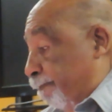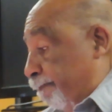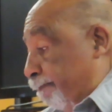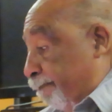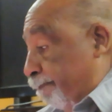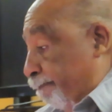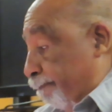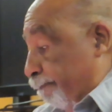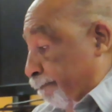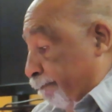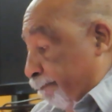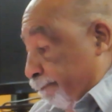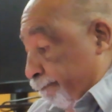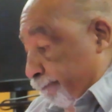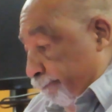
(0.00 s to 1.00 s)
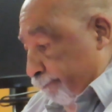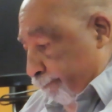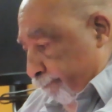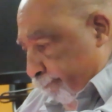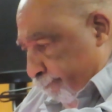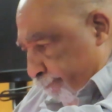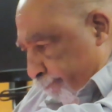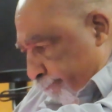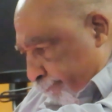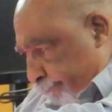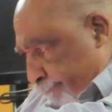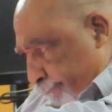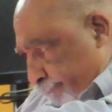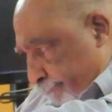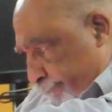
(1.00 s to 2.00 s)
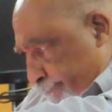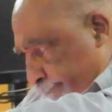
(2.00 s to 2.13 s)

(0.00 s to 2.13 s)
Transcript: [no speech]